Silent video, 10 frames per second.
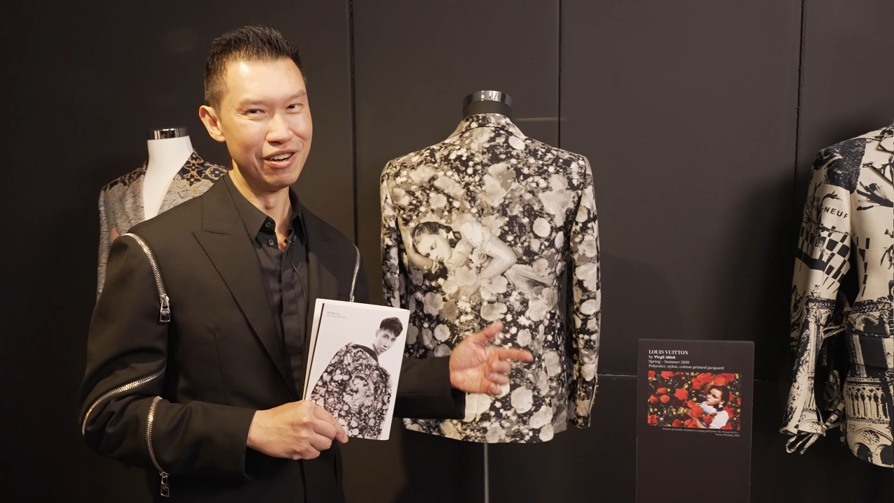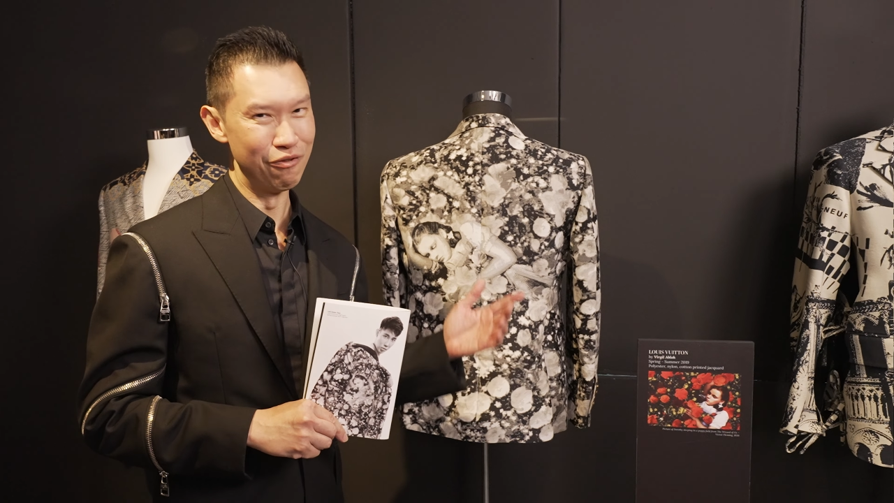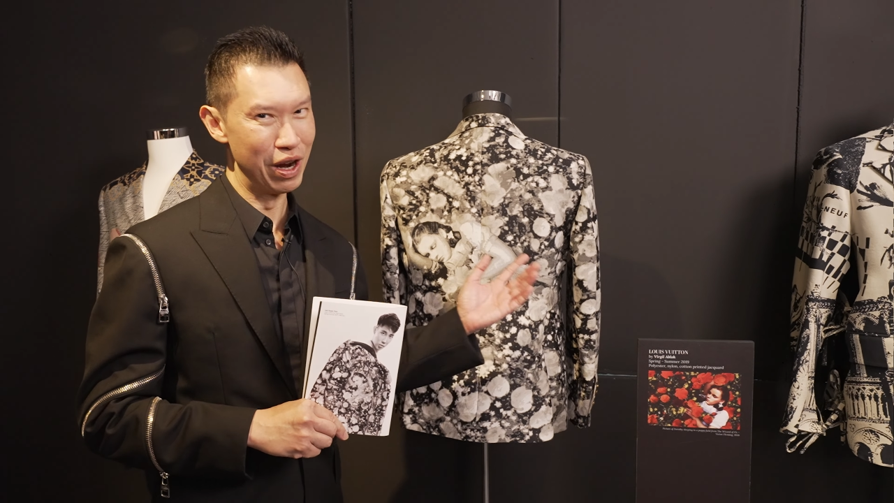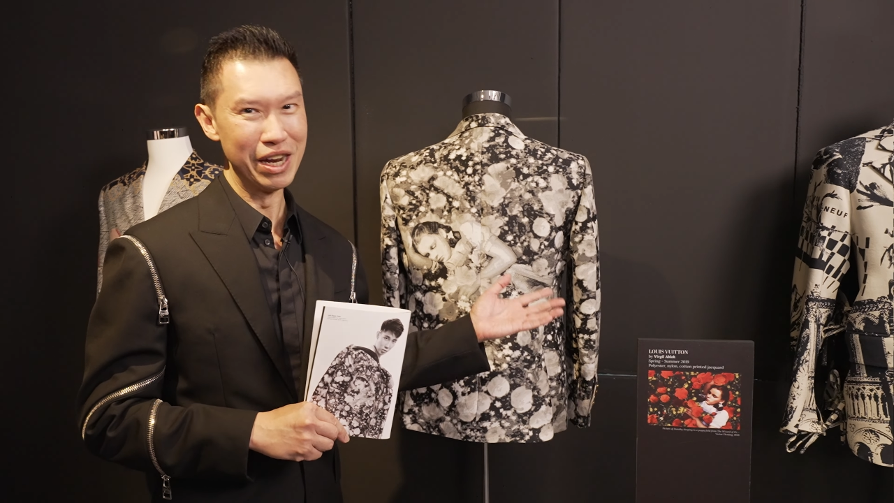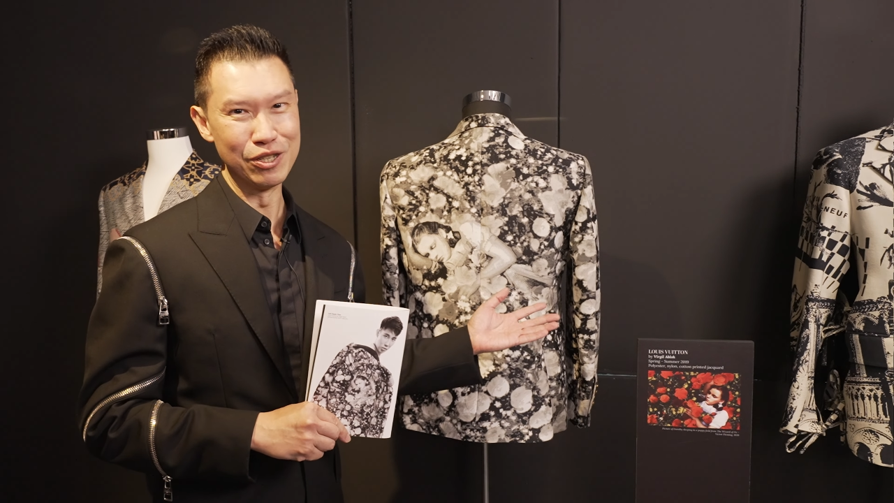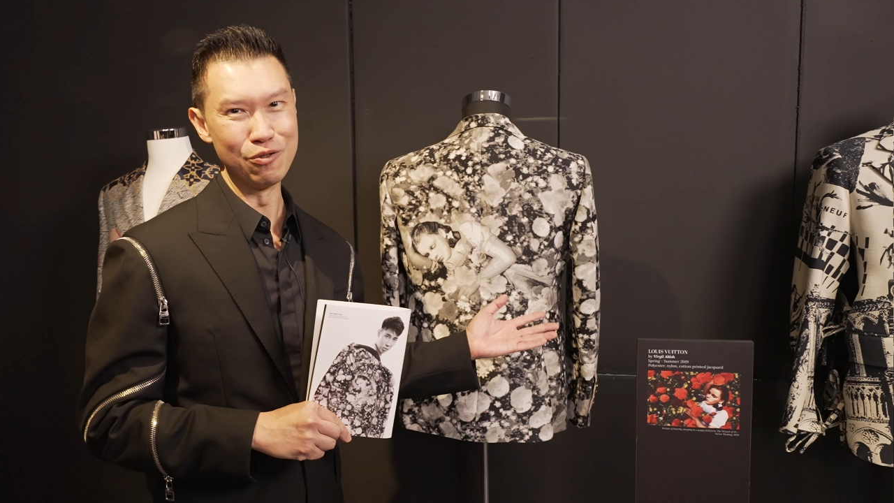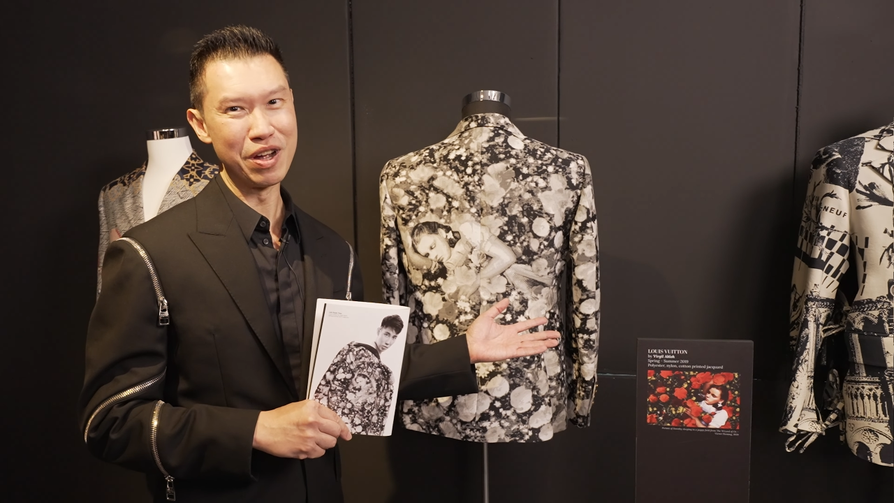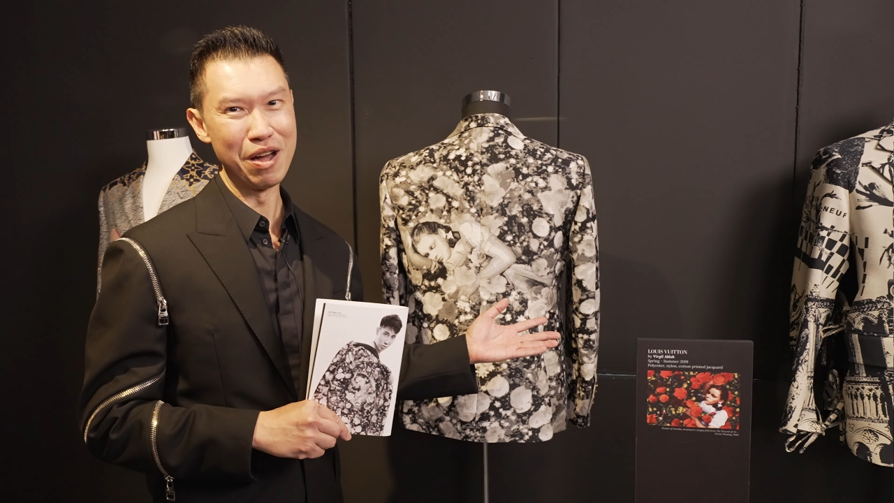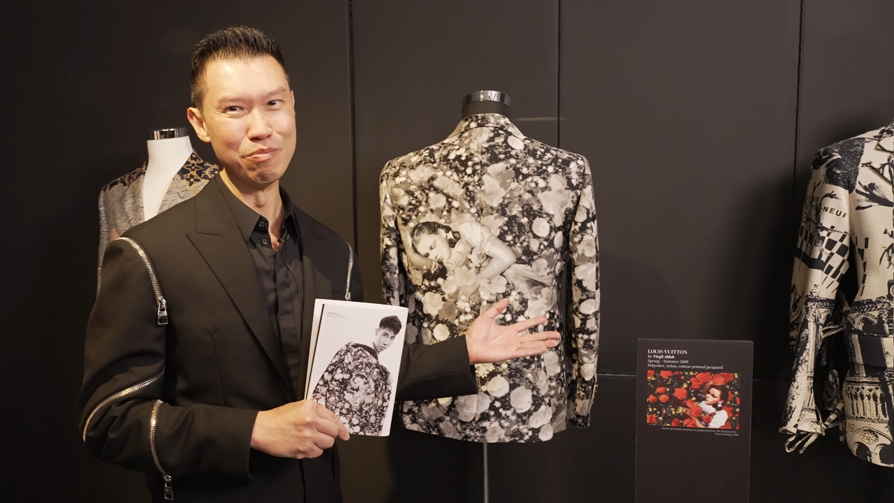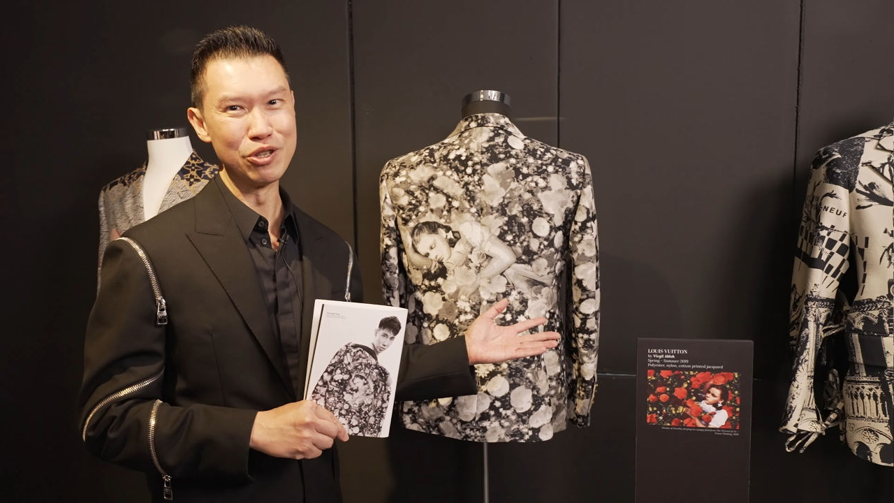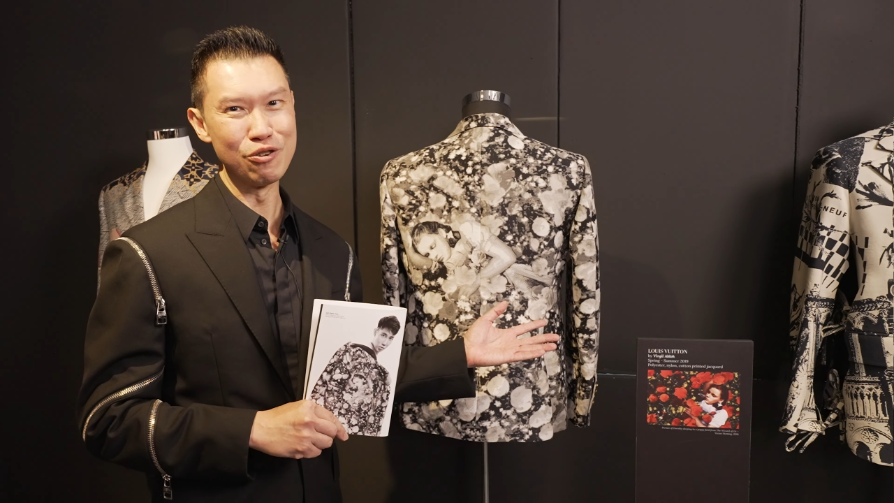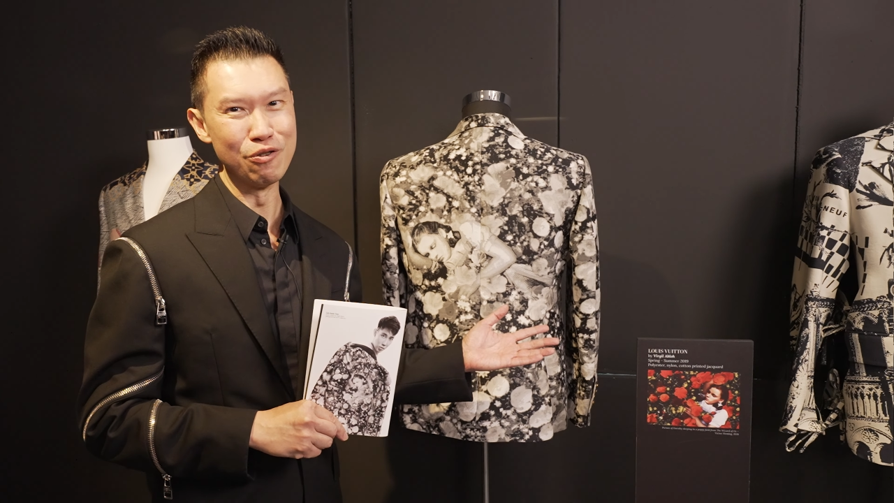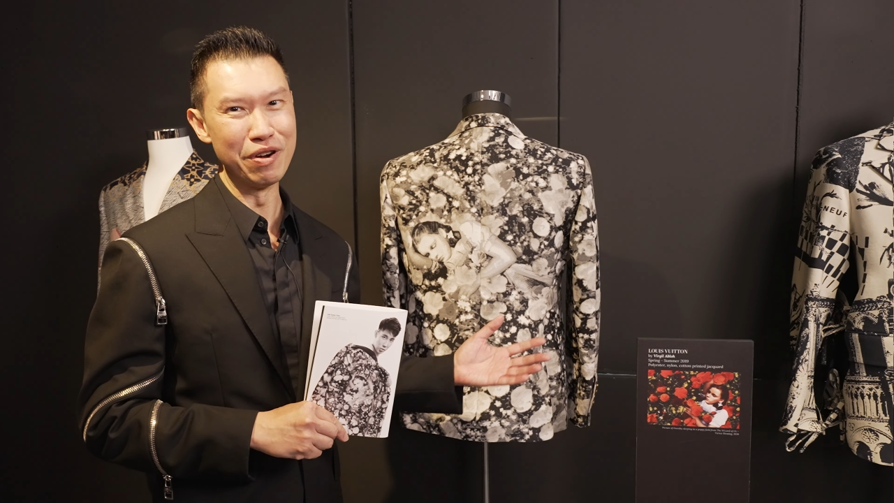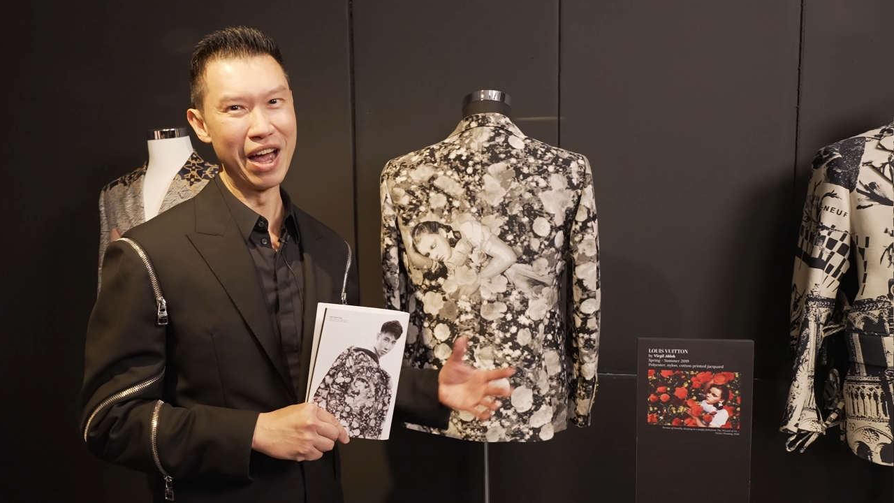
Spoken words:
really do come true.